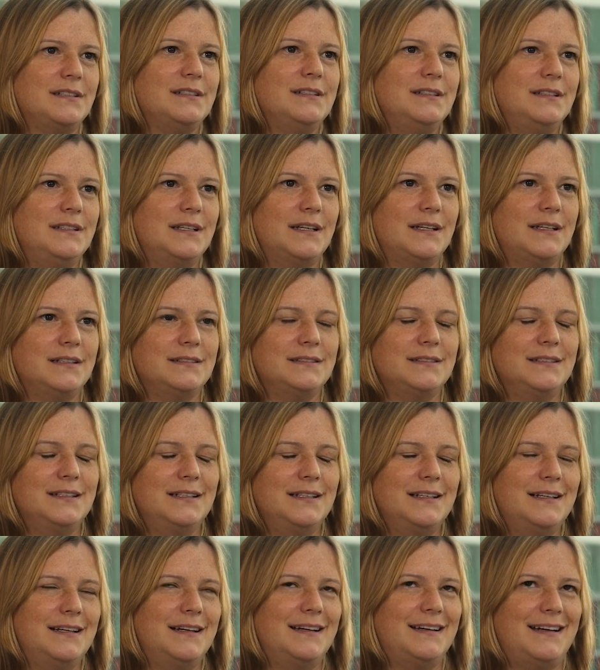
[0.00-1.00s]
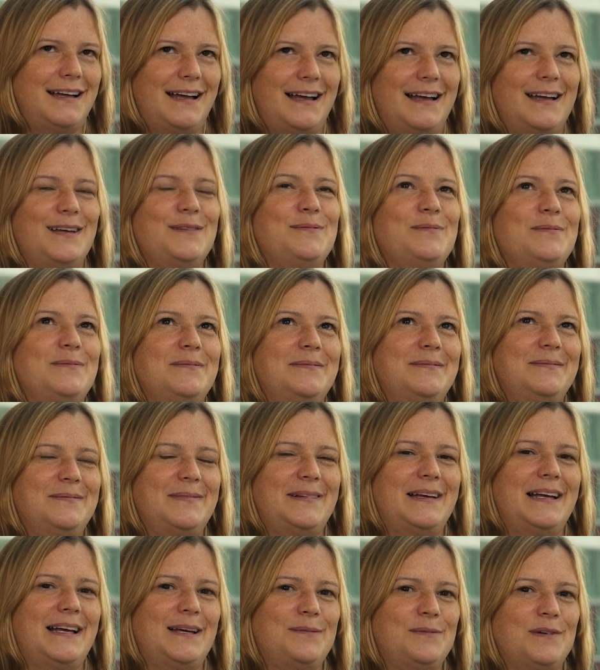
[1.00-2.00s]
Right. Yeah, I'm
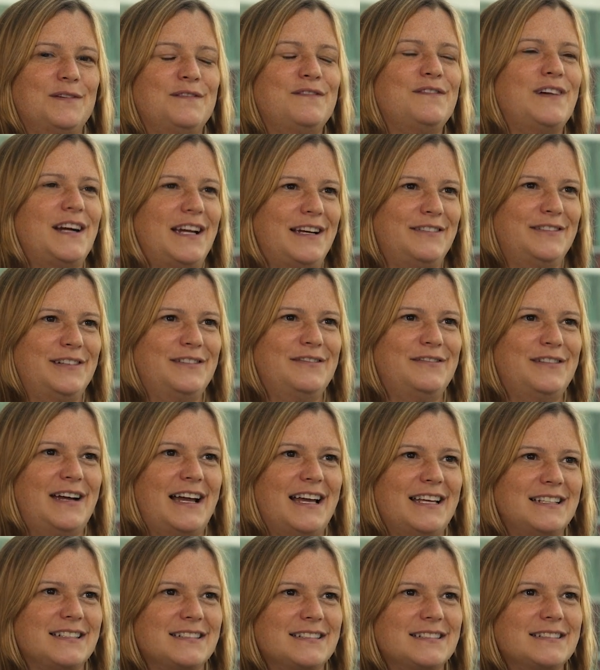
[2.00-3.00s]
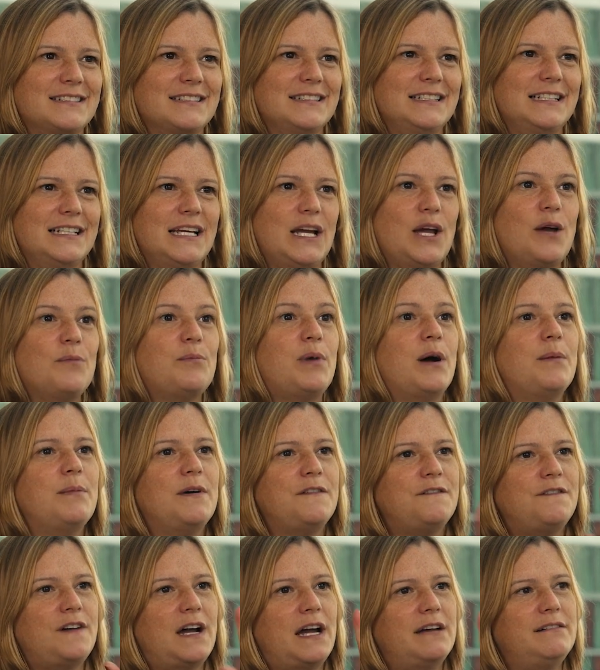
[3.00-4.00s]
a fiery red, but I'm a
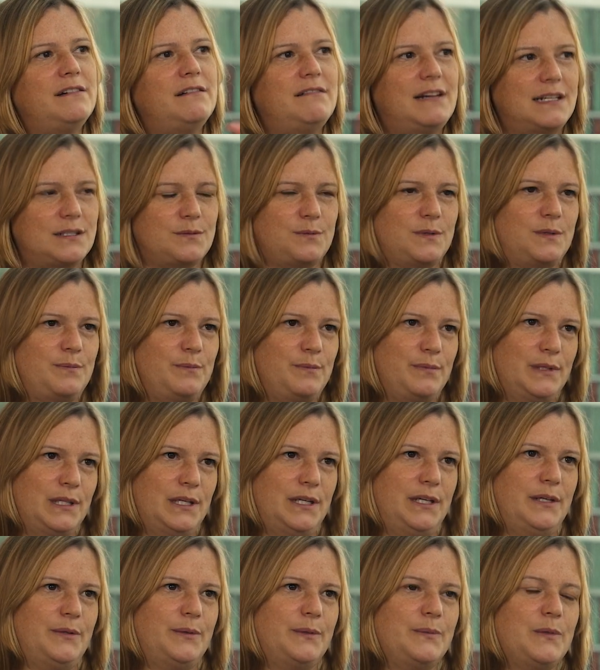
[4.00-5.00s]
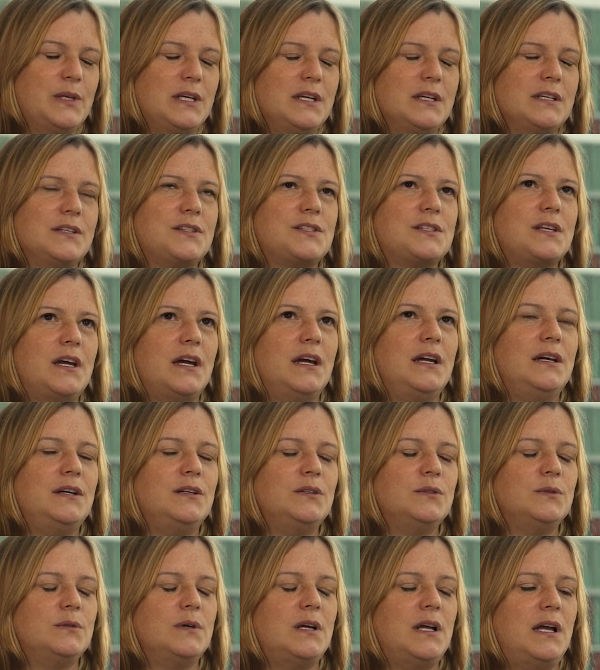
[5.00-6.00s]
fiery red with blue.
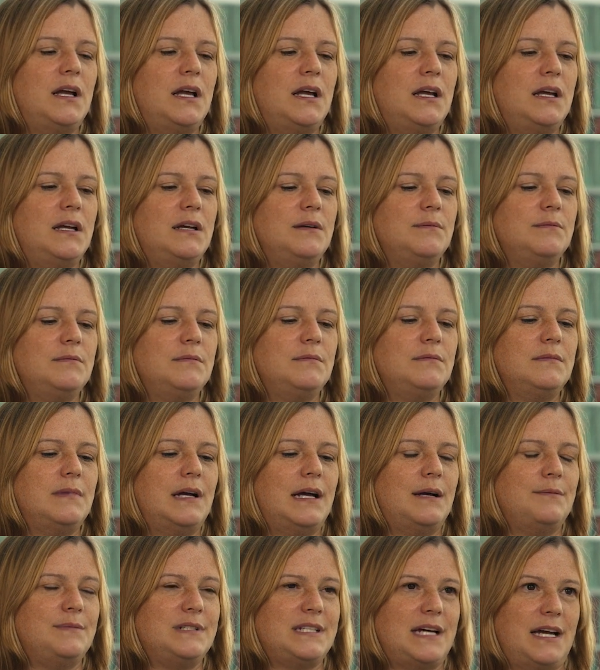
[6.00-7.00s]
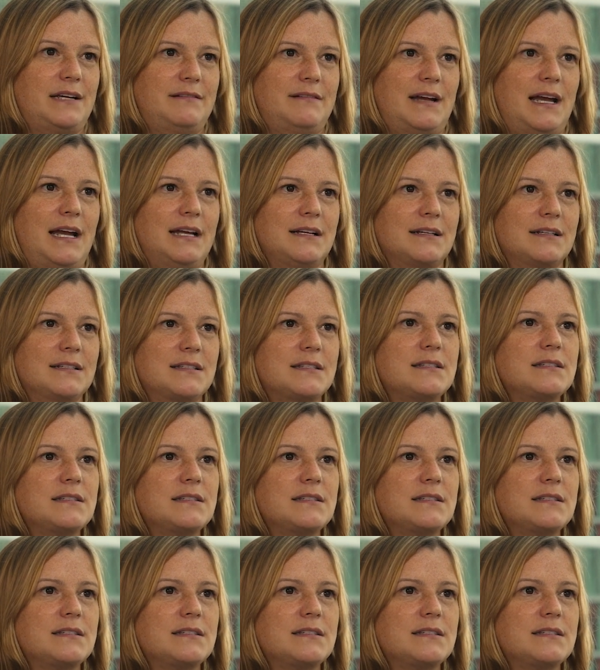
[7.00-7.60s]
So I'm direct.